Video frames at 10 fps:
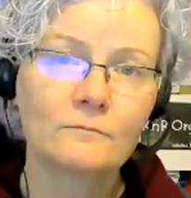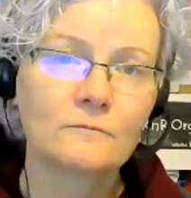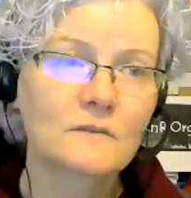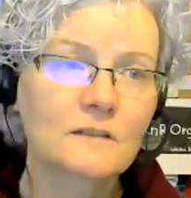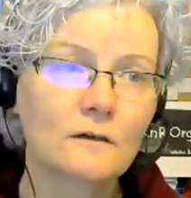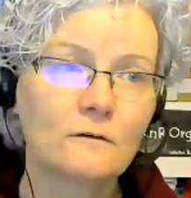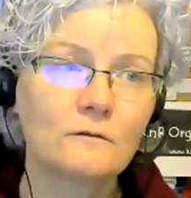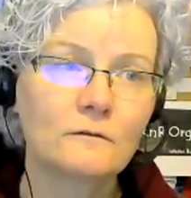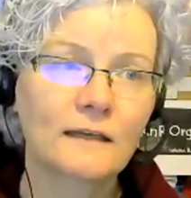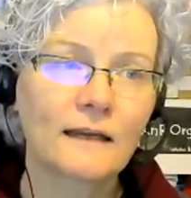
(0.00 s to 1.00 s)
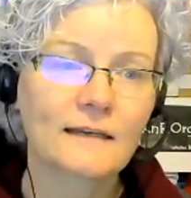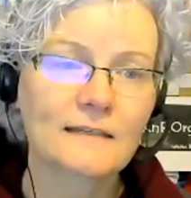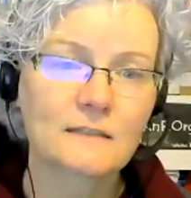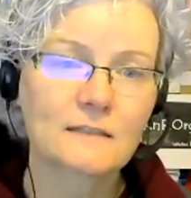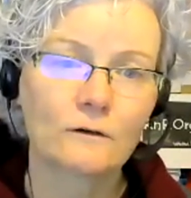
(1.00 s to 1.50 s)
So the next
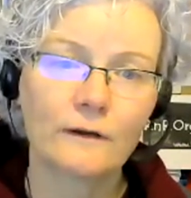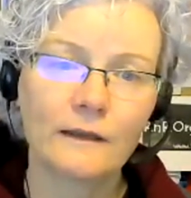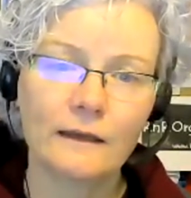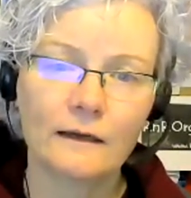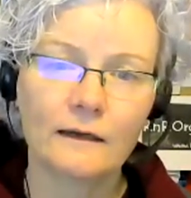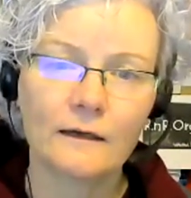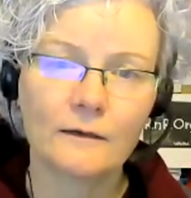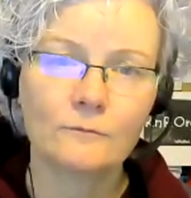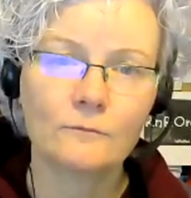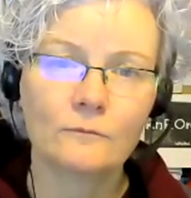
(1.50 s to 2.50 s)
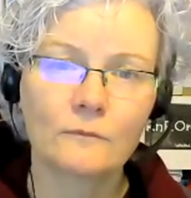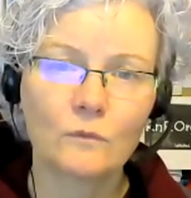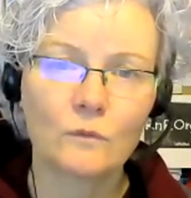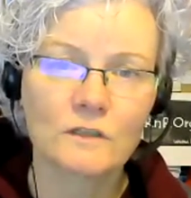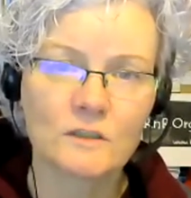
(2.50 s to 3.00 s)
story
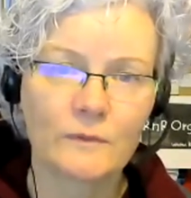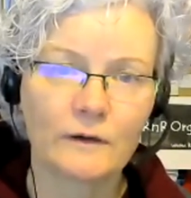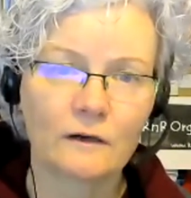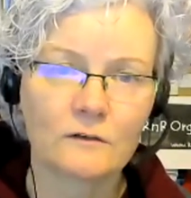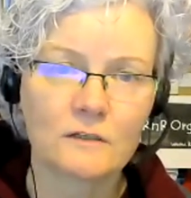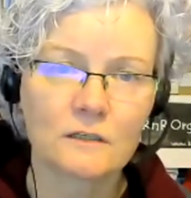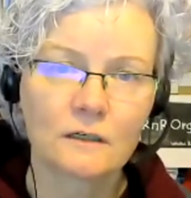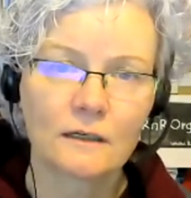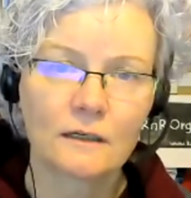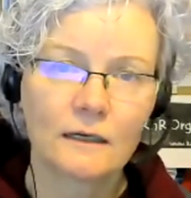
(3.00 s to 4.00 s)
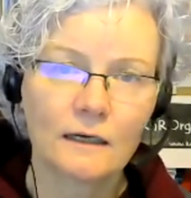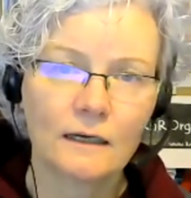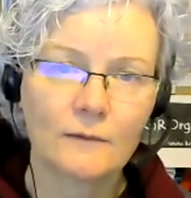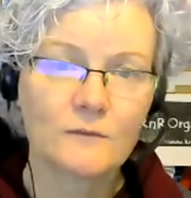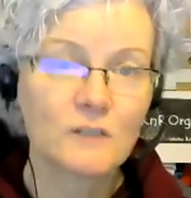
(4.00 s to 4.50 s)
was about
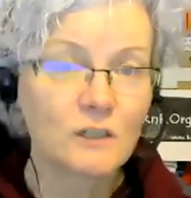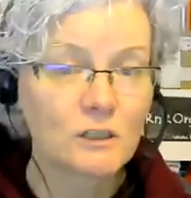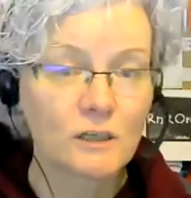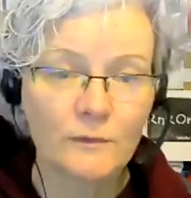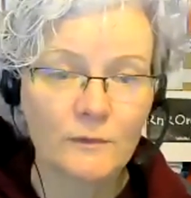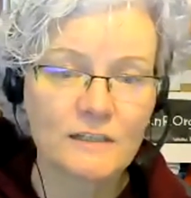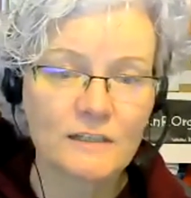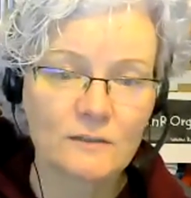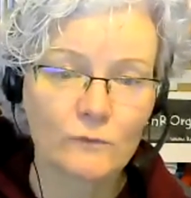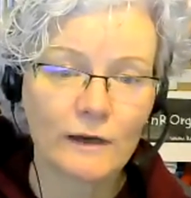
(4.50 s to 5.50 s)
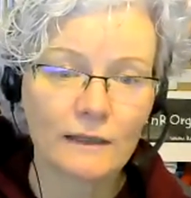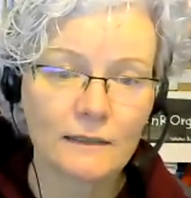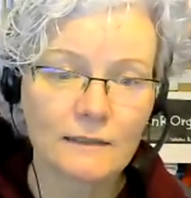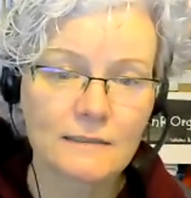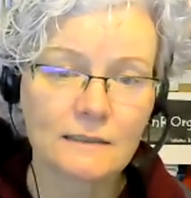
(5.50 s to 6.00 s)
digital communities in
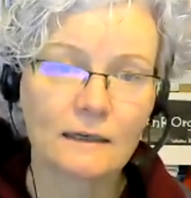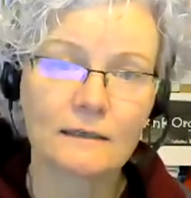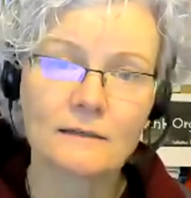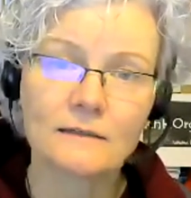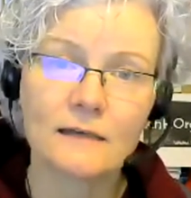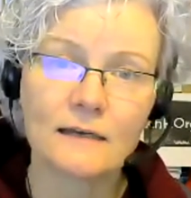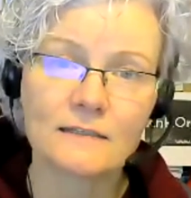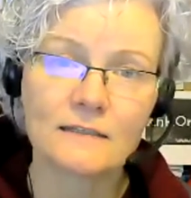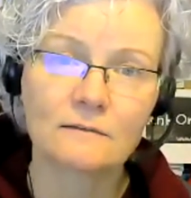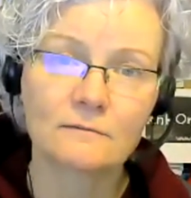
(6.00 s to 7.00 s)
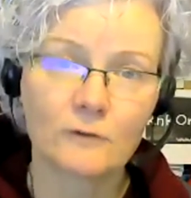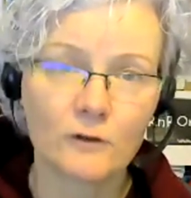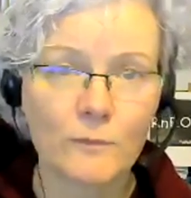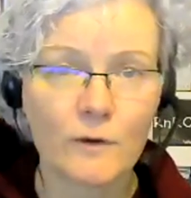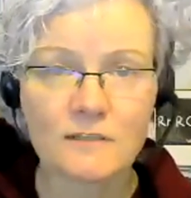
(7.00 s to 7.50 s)
Wales, and as in
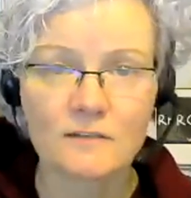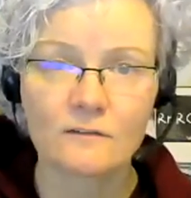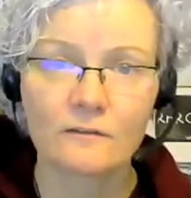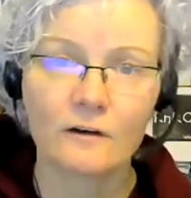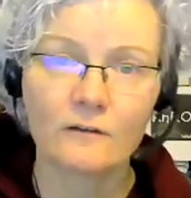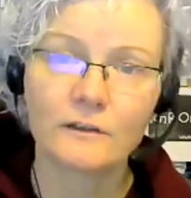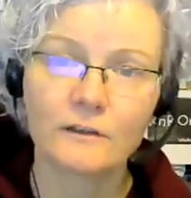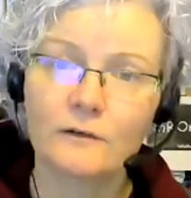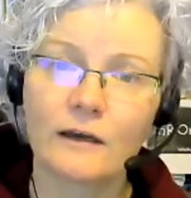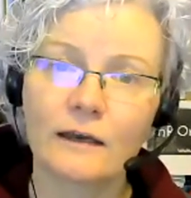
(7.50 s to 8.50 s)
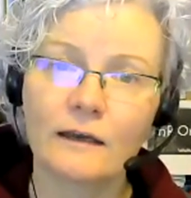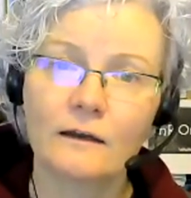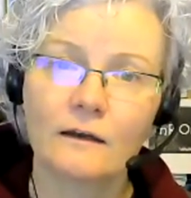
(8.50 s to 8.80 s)
other parts of the UK,